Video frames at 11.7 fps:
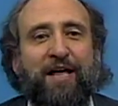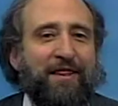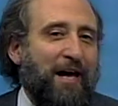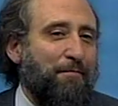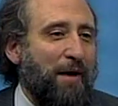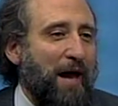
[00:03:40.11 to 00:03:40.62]

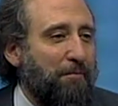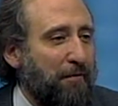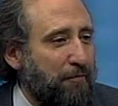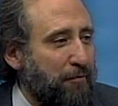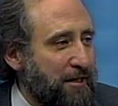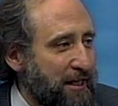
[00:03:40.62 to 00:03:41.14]
That map
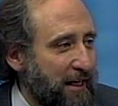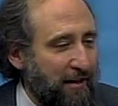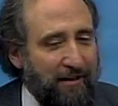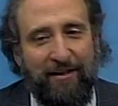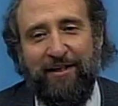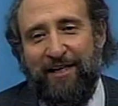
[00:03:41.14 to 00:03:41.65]
of
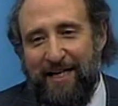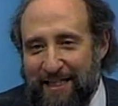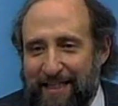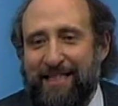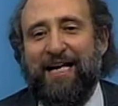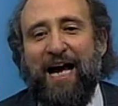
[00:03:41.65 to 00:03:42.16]
Brazil is
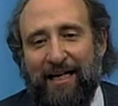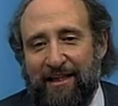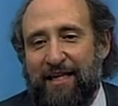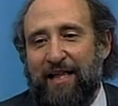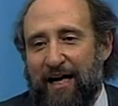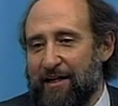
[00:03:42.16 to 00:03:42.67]

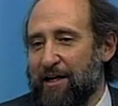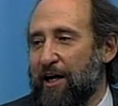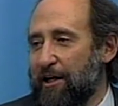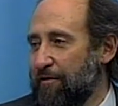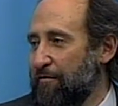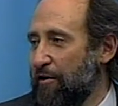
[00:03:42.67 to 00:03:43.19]
exactly that
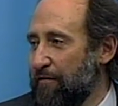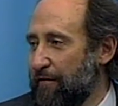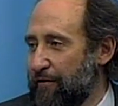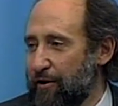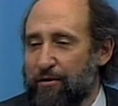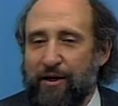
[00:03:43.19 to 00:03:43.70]
kind of
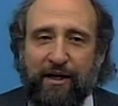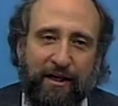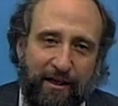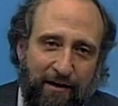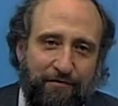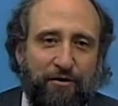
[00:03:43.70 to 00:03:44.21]
overview. It
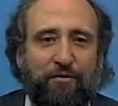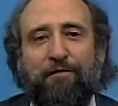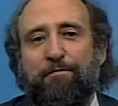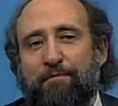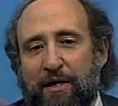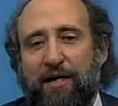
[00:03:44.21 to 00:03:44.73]
gives you
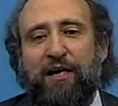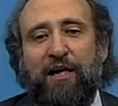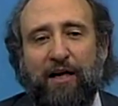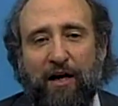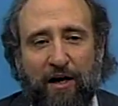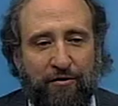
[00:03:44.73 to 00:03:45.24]

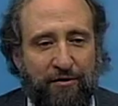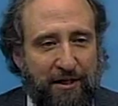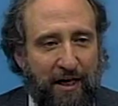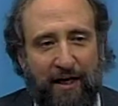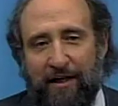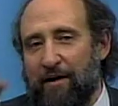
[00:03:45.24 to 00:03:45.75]
immediate
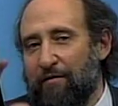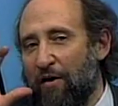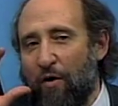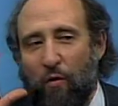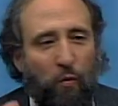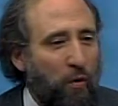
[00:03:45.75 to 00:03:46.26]
understanding of
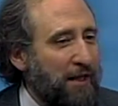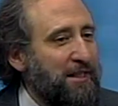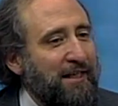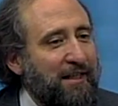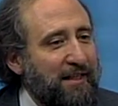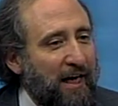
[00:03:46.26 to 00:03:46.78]
what's
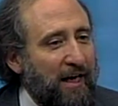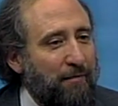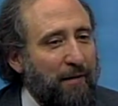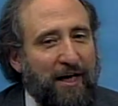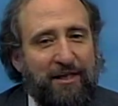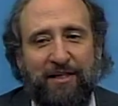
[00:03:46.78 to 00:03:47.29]
in the
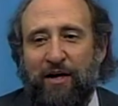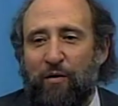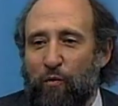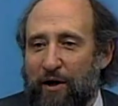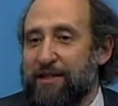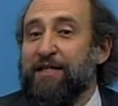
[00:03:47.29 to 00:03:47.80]
database,
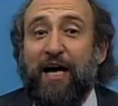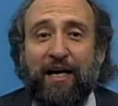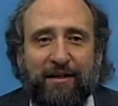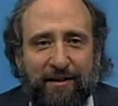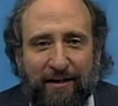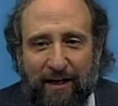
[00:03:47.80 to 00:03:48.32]
what's not
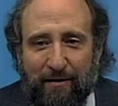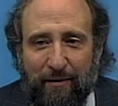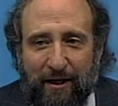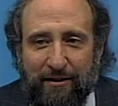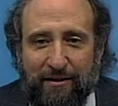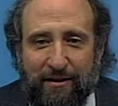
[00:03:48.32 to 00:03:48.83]
in the
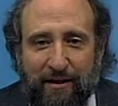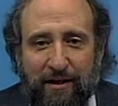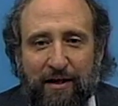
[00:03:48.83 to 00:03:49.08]
database.